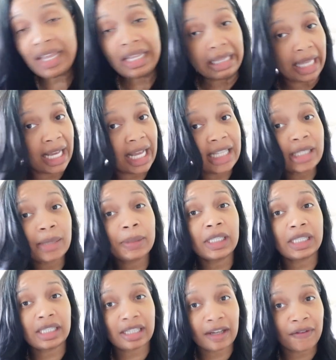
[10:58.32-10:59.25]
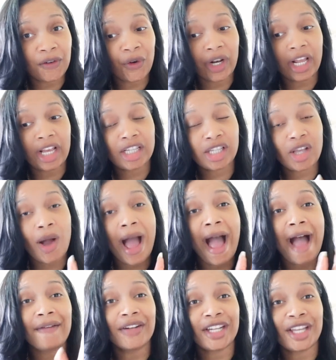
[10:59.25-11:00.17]
they got some good stuff on there so i
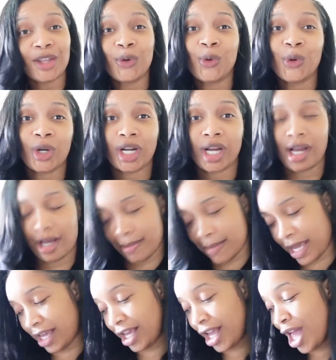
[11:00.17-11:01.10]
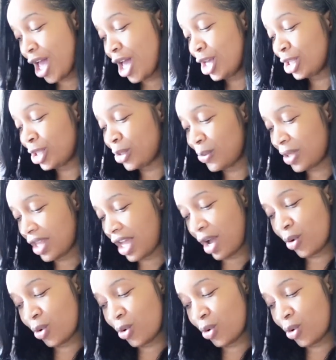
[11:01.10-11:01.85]
have another order coming so when that